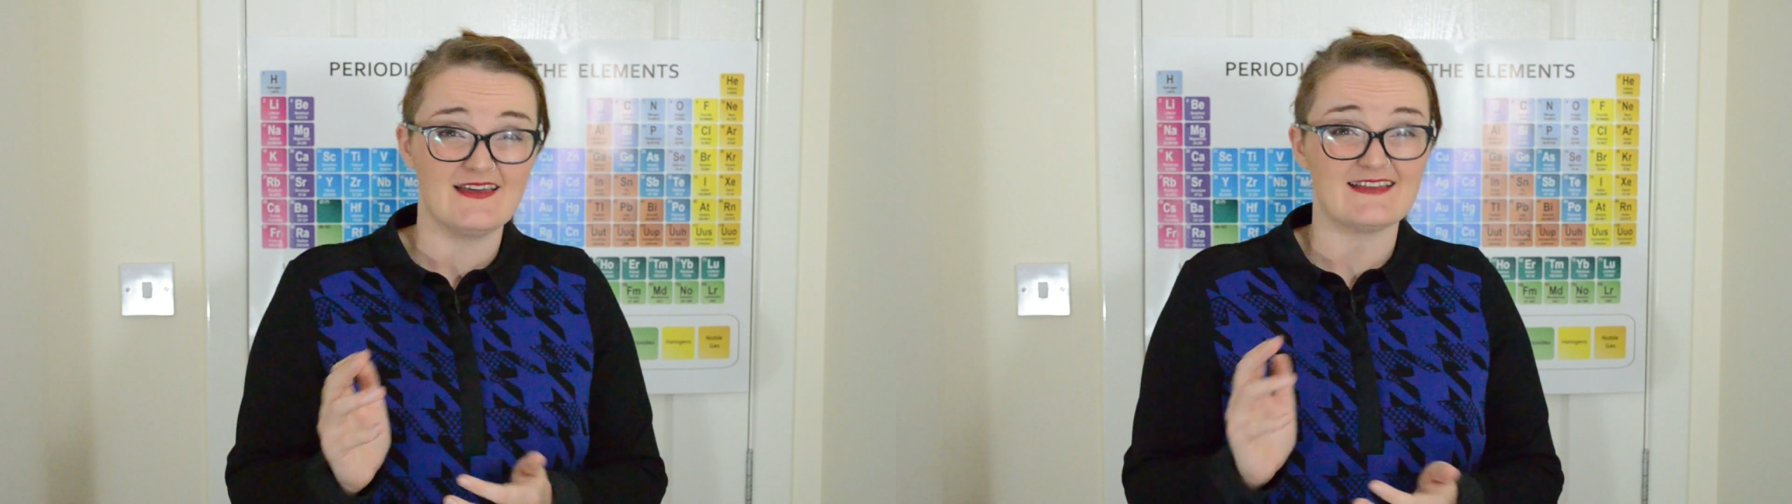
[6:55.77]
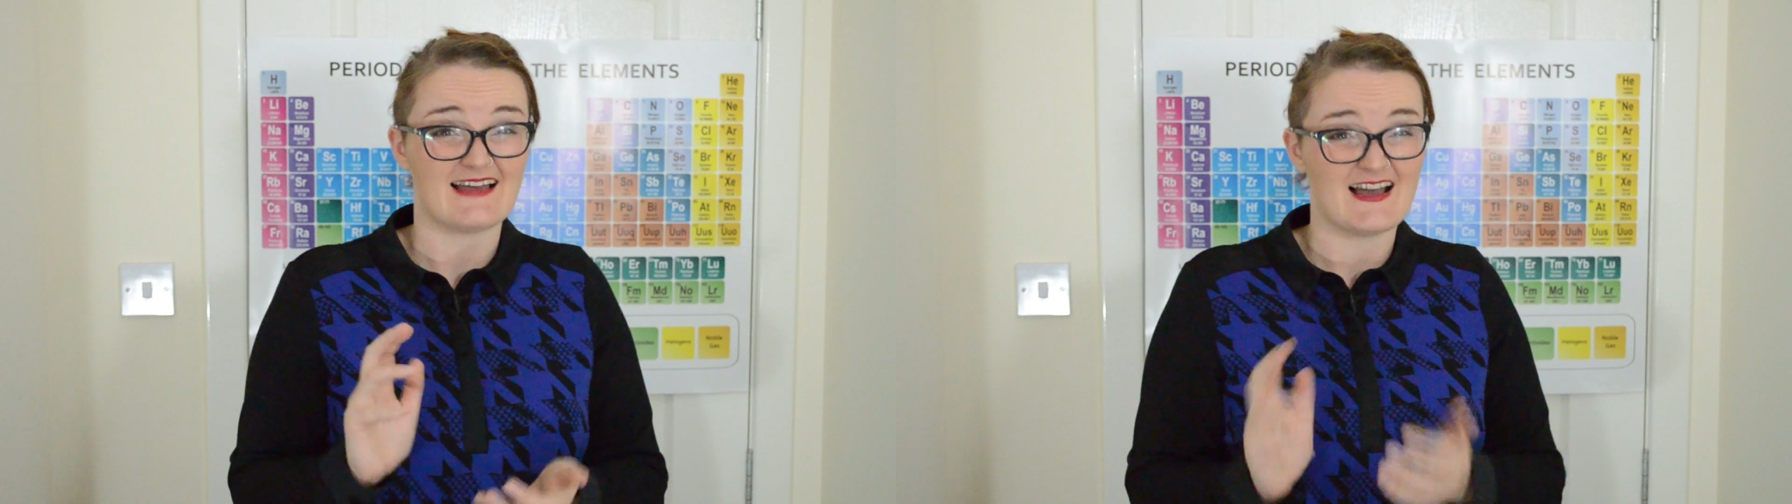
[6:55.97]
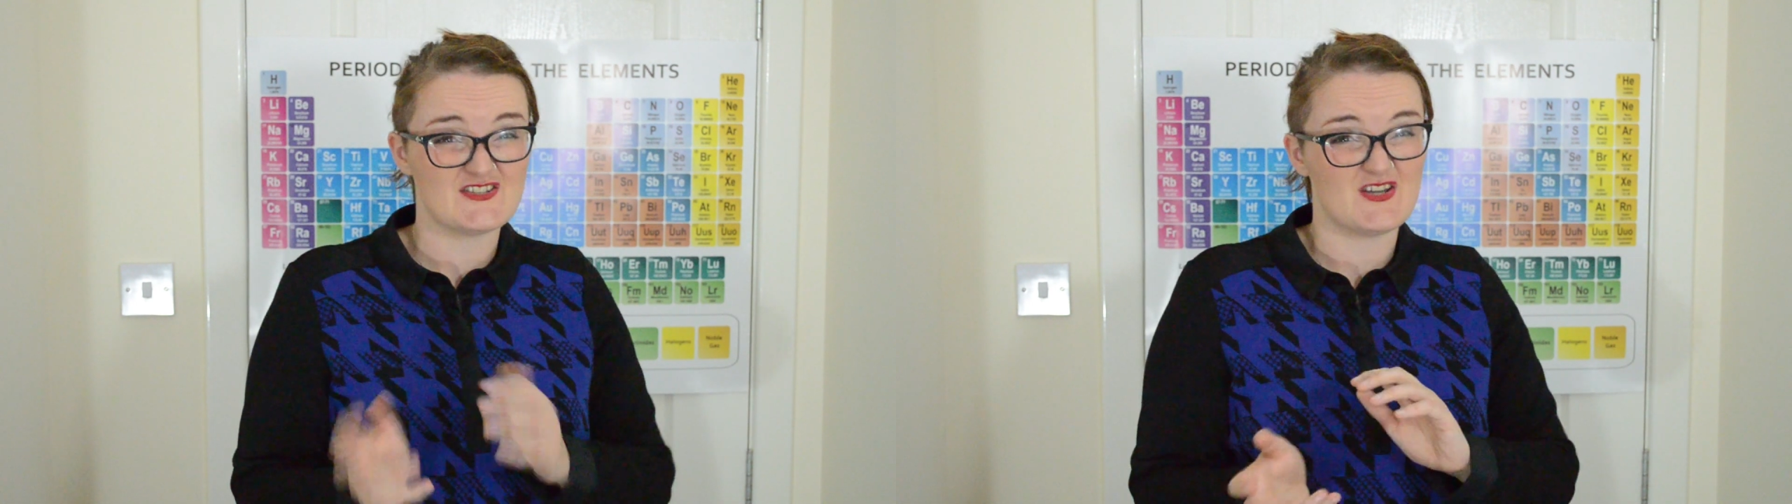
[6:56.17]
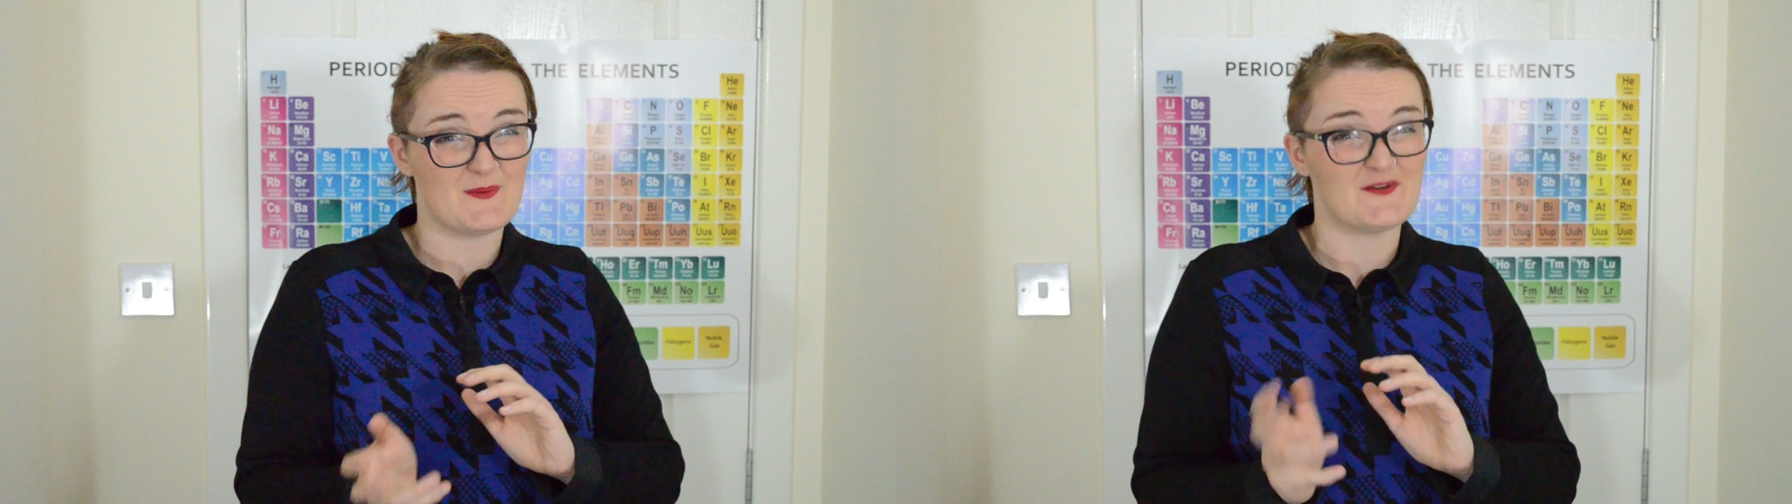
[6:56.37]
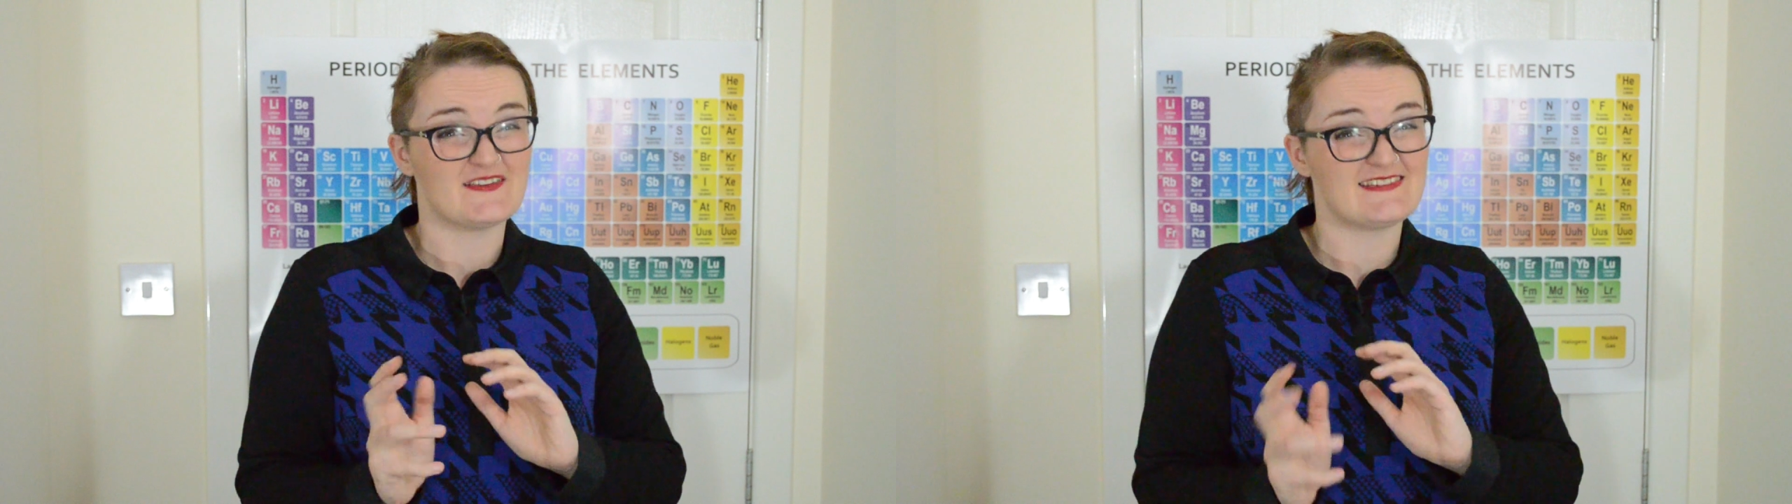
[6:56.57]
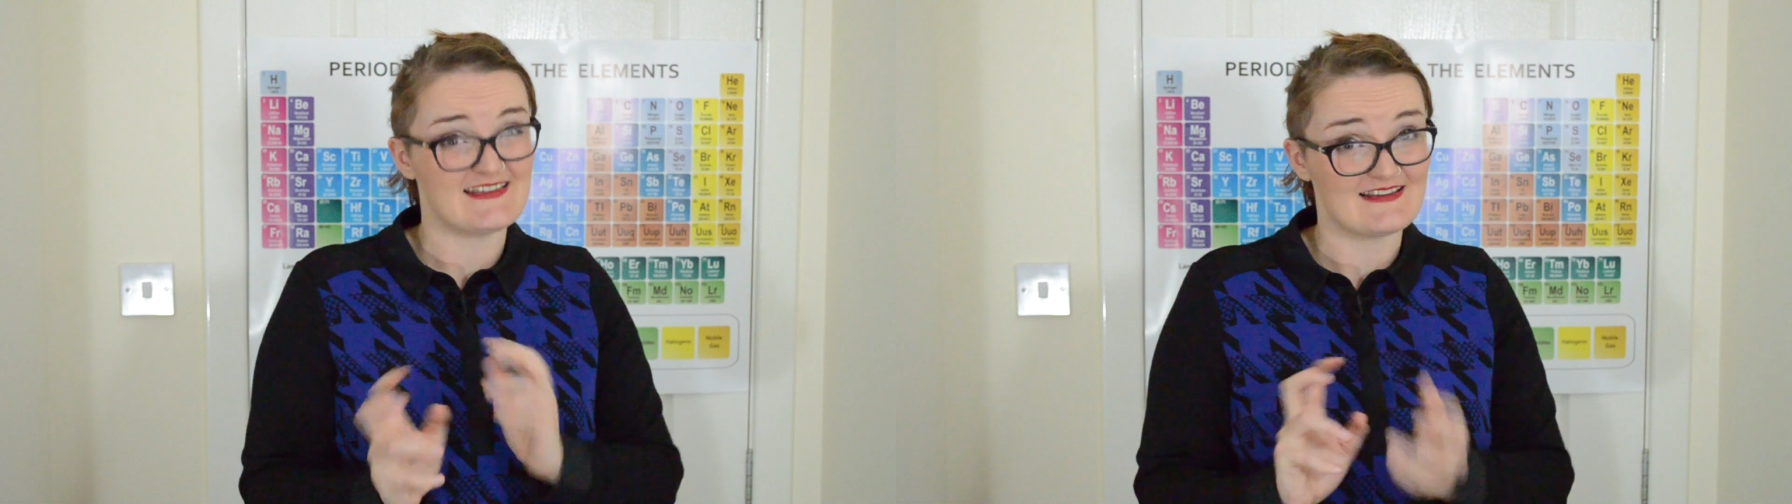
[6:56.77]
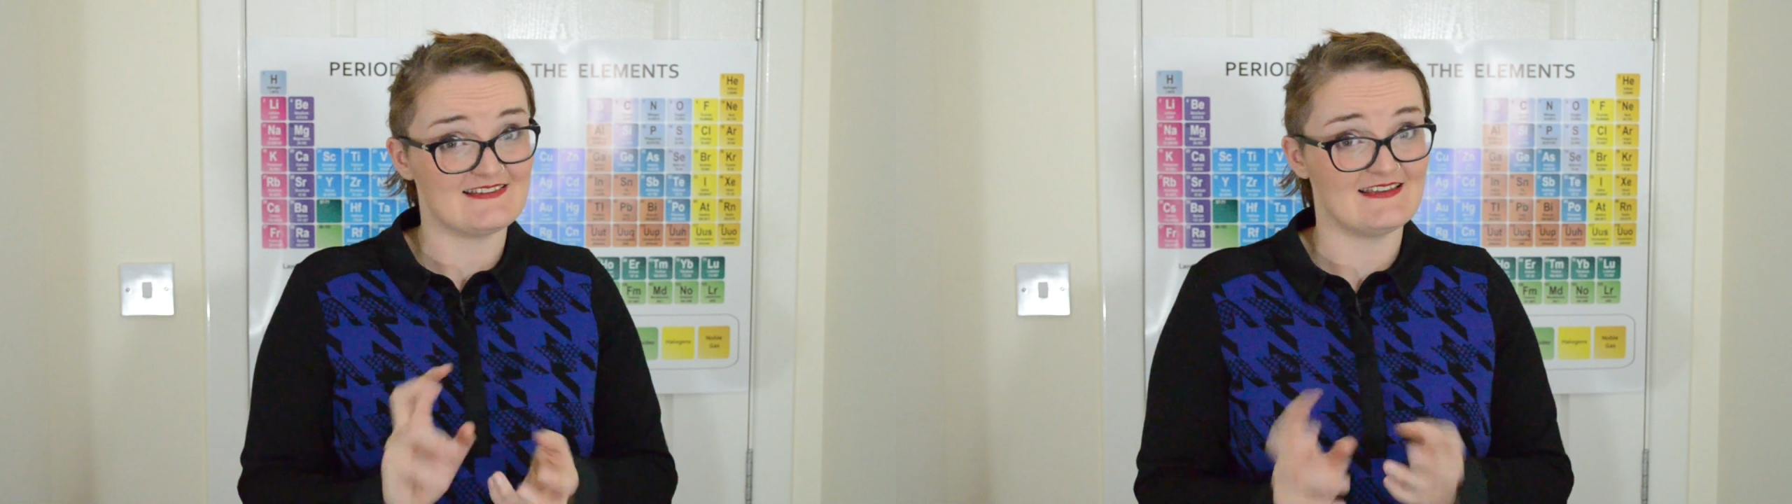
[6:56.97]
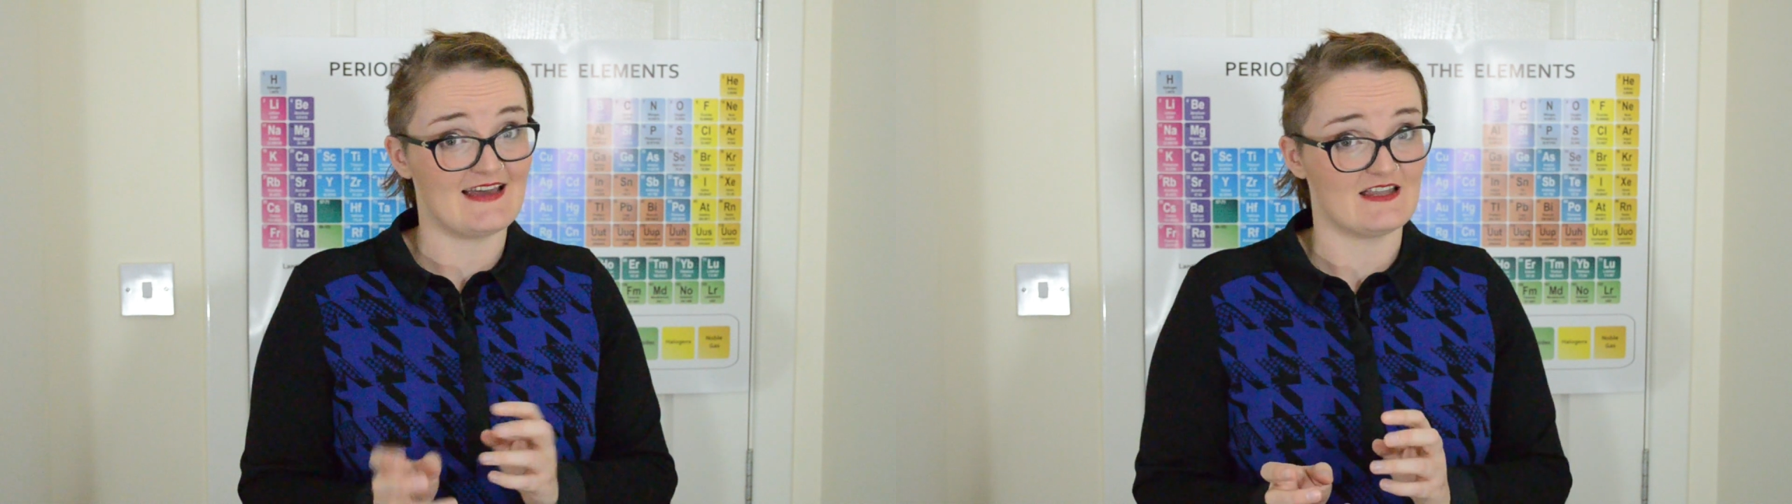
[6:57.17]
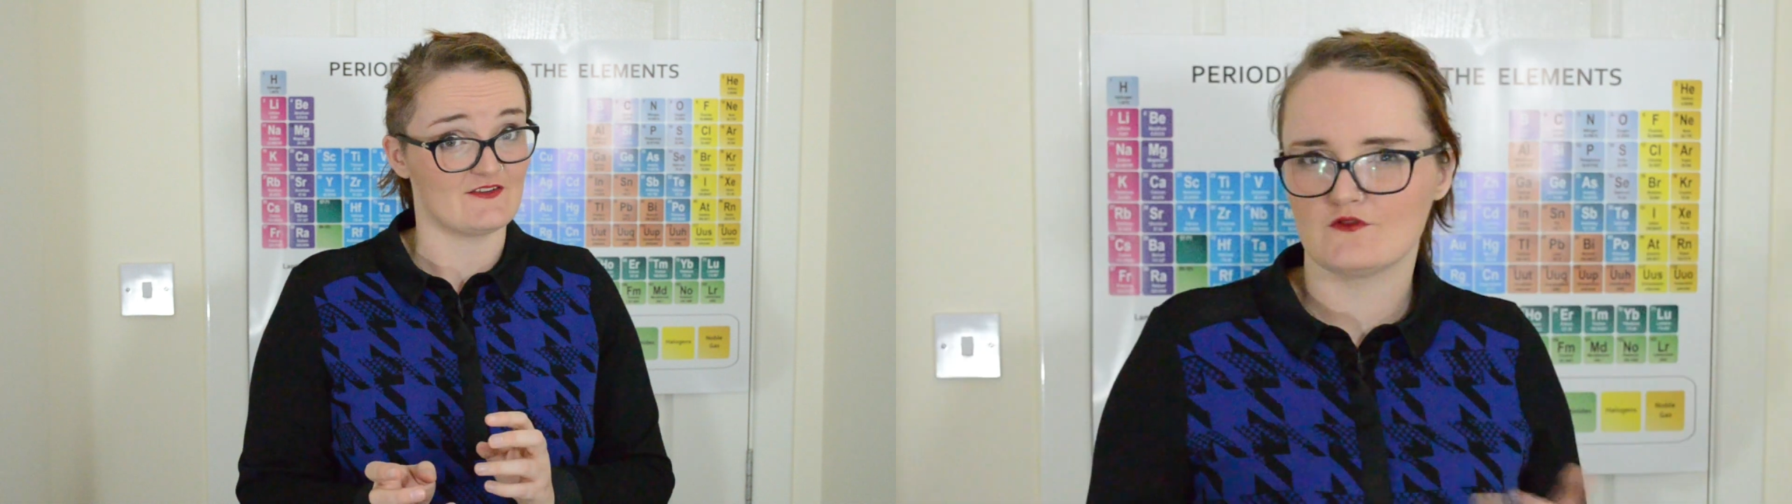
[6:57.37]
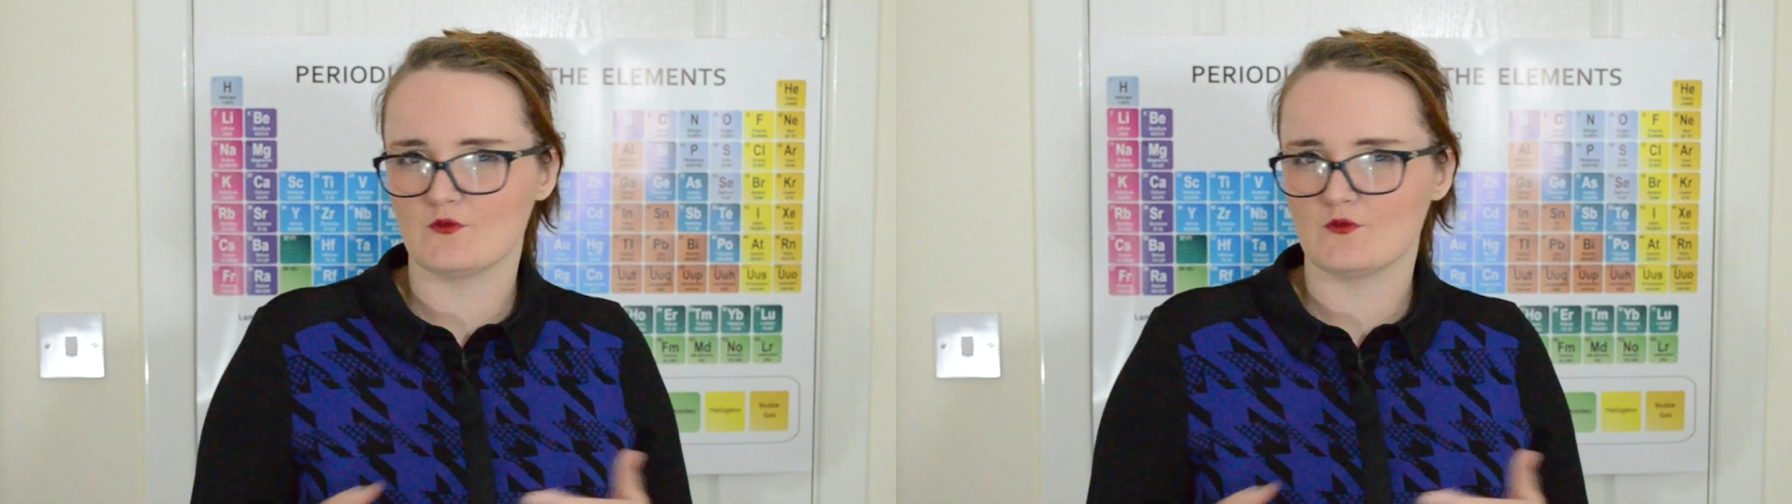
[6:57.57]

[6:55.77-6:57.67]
is actually about 60 calories.